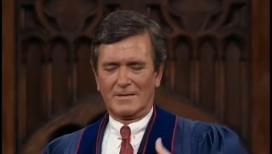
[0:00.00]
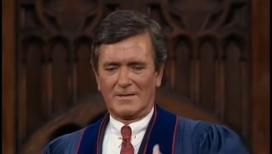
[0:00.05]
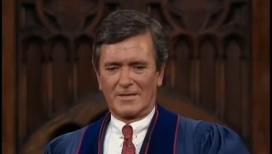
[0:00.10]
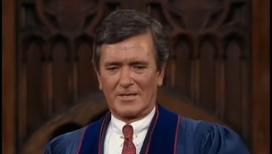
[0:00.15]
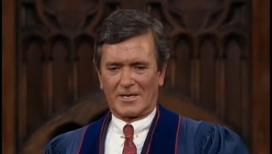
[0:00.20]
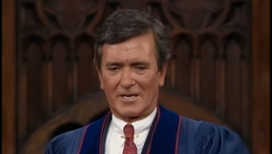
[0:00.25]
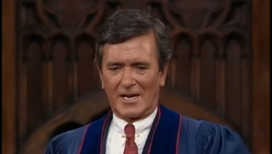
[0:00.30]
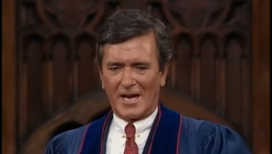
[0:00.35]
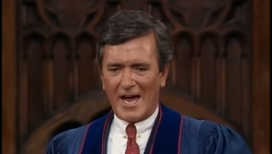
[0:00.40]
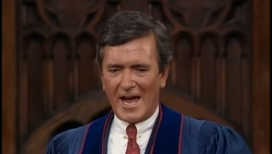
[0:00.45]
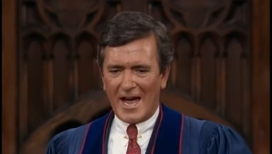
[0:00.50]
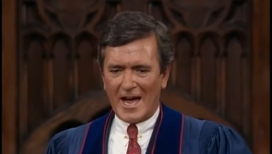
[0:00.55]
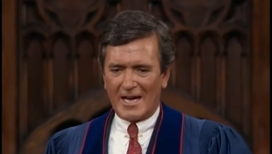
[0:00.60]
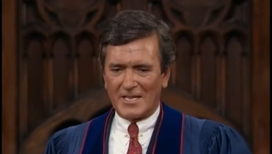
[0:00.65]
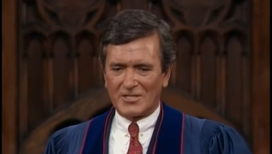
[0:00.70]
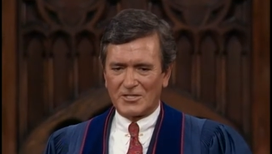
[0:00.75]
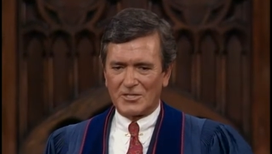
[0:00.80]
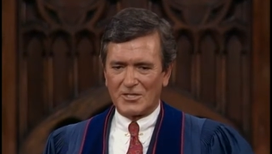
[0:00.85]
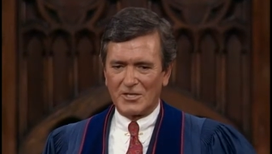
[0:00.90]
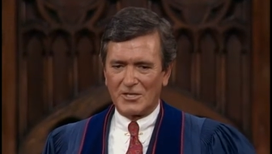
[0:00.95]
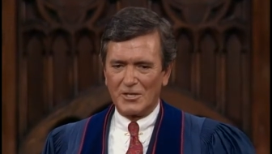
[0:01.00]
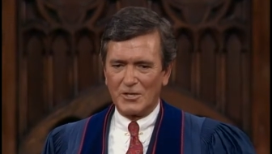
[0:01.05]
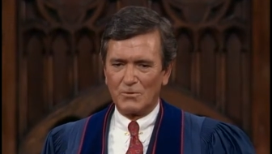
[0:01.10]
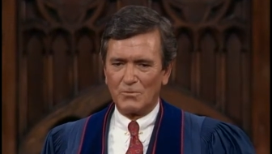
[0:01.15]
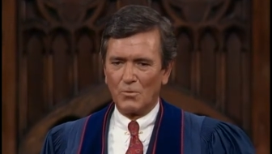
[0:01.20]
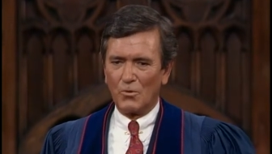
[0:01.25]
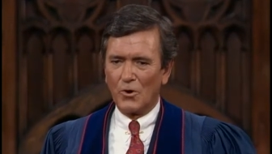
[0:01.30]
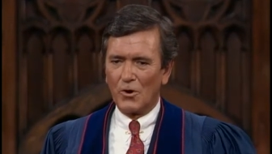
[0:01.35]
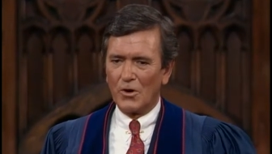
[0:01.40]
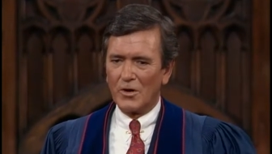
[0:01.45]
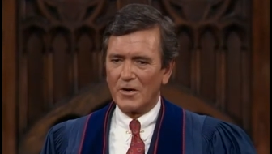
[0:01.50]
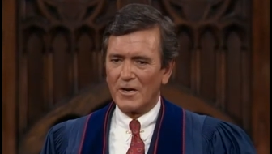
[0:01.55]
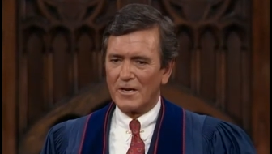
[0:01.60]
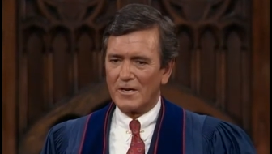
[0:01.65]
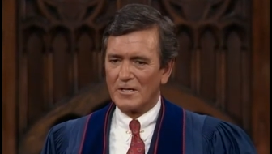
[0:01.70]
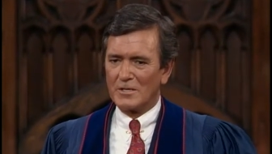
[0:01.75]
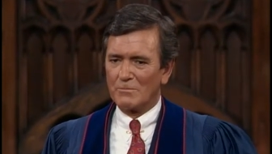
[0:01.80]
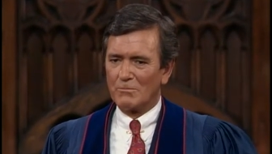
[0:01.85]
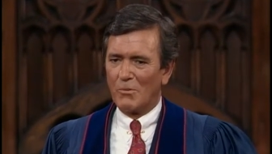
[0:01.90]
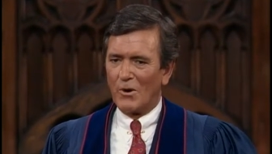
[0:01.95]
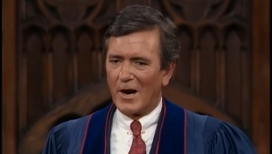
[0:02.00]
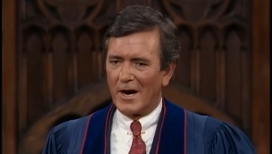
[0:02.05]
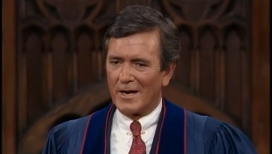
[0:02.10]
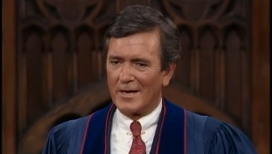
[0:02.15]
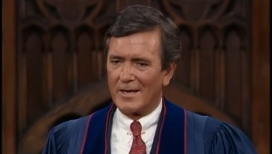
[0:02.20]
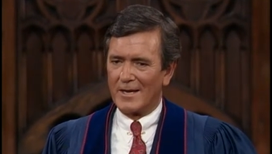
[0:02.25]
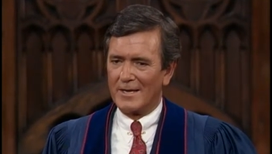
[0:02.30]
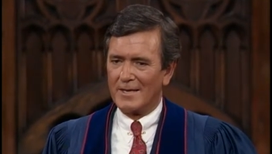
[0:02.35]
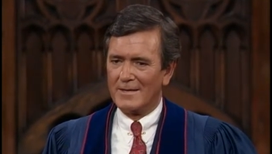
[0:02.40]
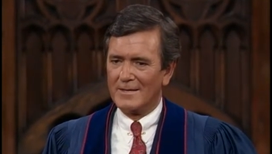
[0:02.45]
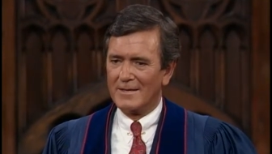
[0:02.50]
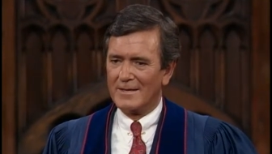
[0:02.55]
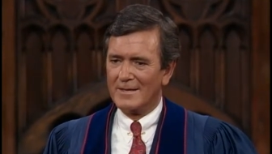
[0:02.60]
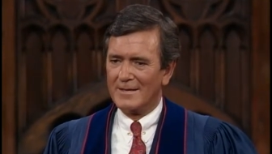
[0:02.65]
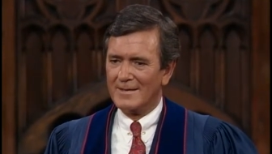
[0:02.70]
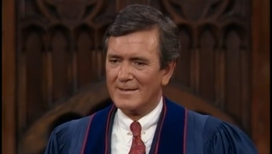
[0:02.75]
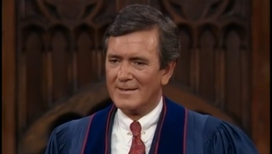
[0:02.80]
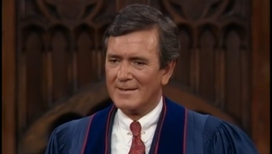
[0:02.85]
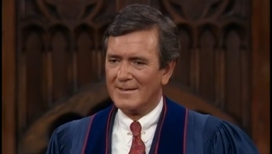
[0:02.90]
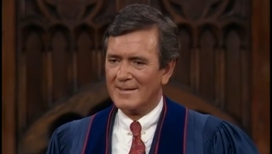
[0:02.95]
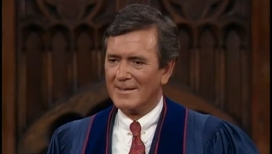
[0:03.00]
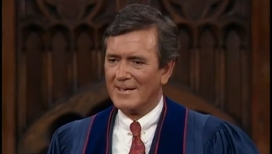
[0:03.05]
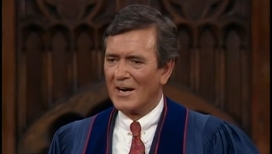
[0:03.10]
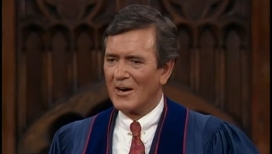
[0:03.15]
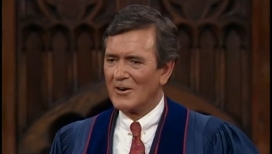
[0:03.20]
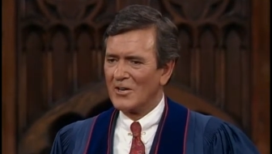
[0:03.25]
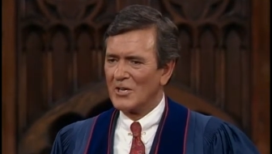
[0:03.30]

the cast that he had worn on his body. And now